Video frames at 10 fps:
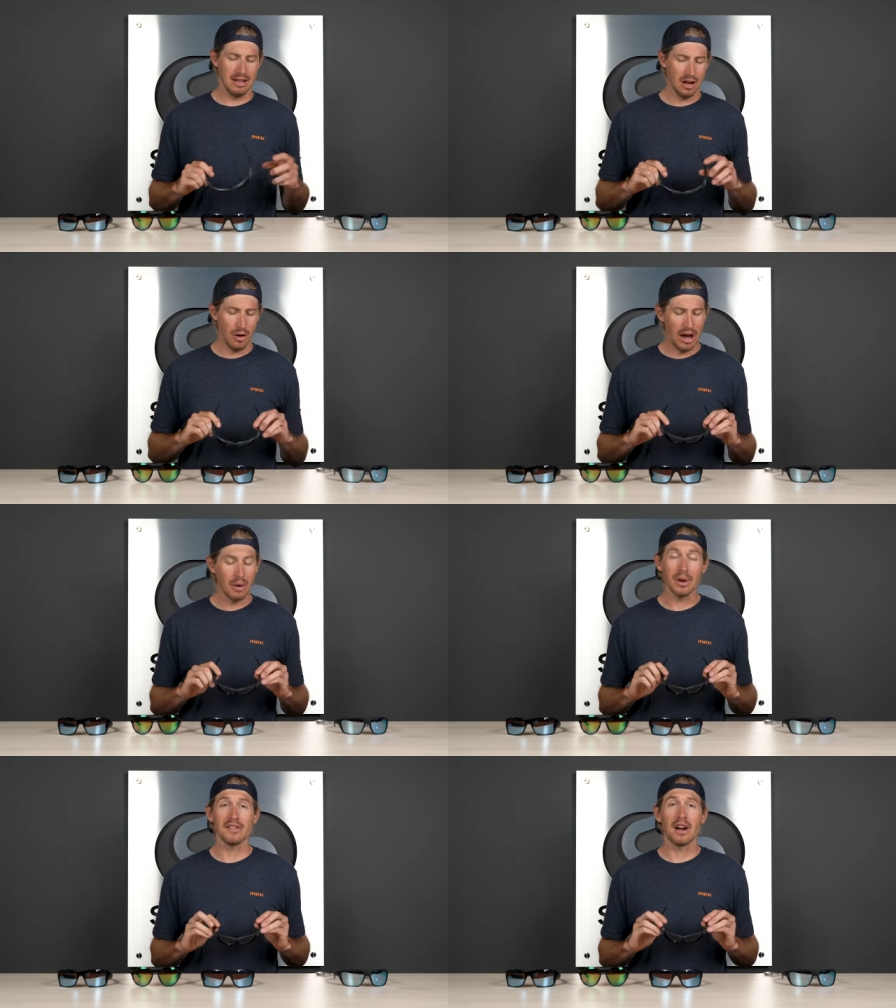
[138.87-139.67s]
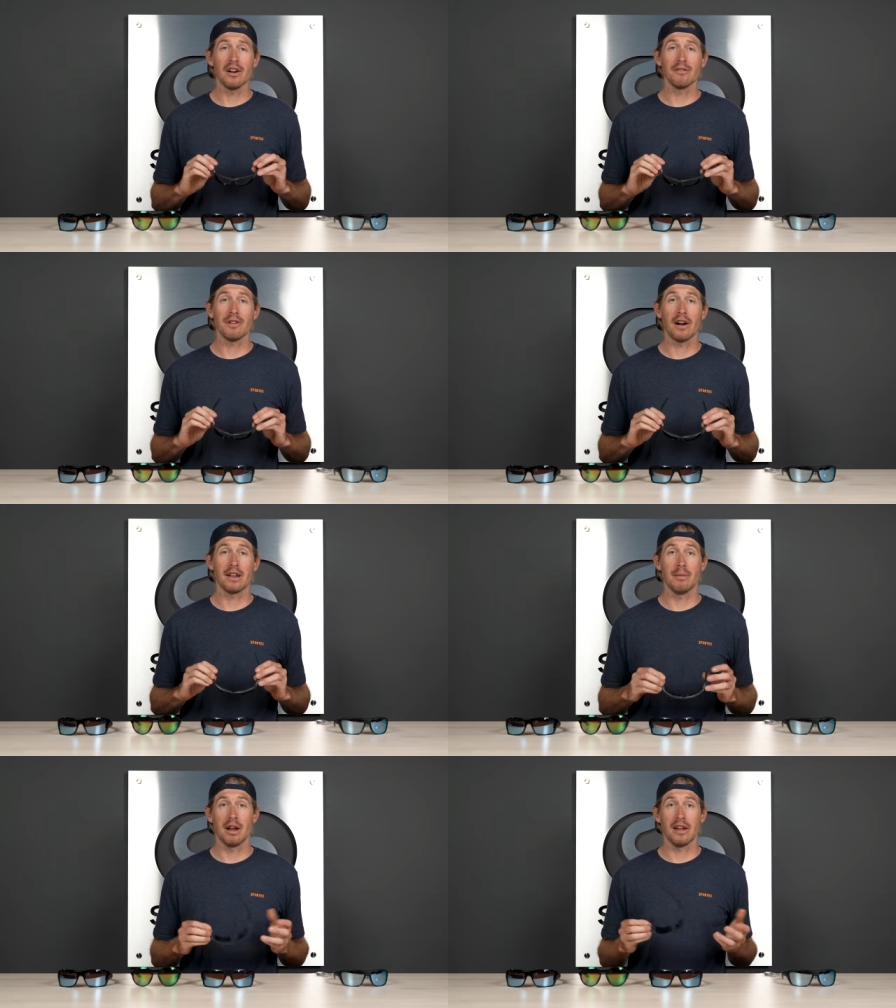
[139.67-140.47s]
you know, I don't get tired of
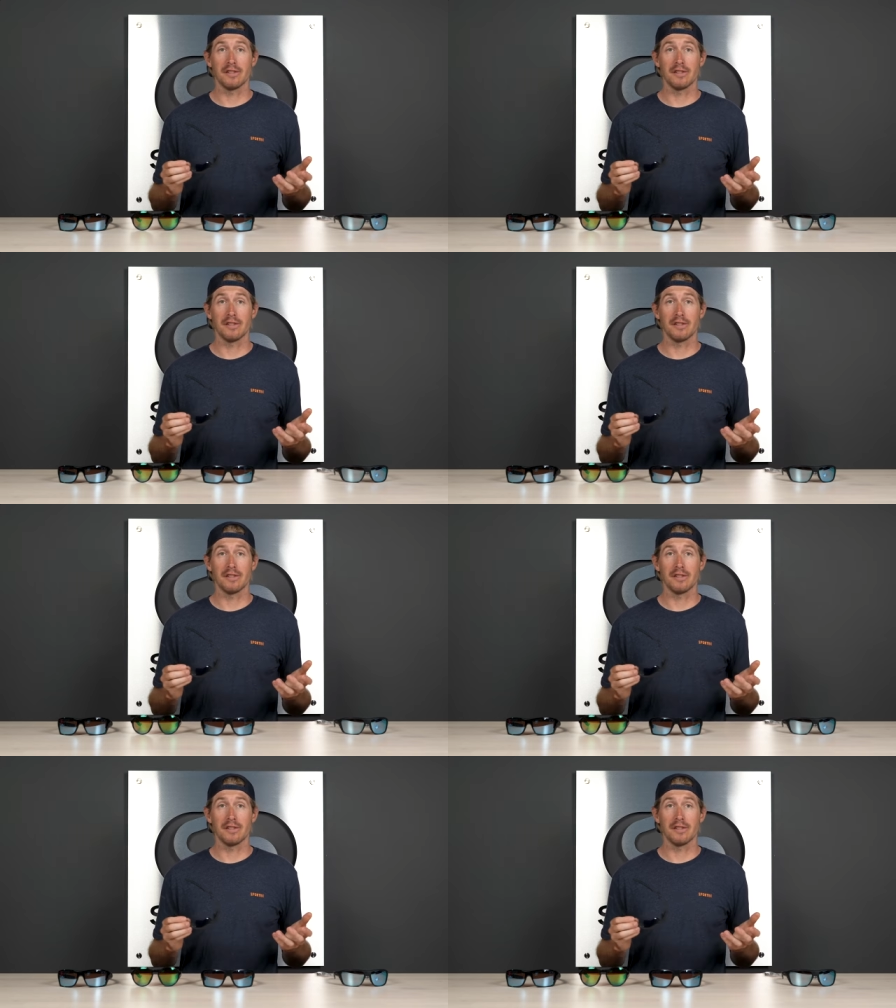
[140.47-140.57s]
talking about it.